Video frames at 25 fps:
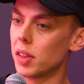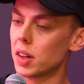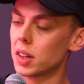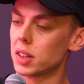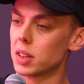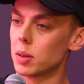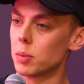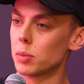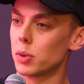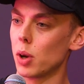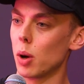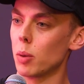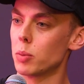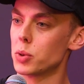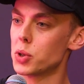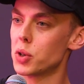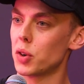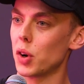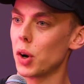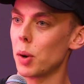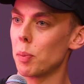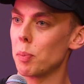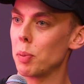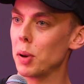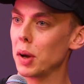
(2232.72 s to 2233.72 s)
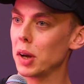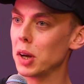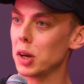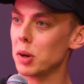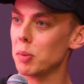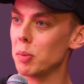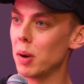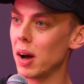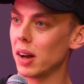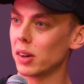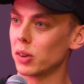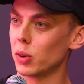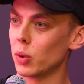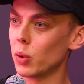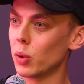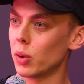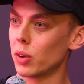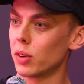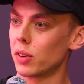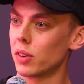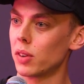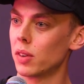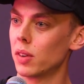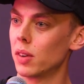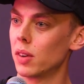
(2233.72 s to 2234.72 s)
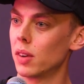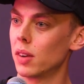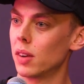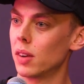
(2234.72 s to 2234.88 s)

sometimes you've got to pick your battles.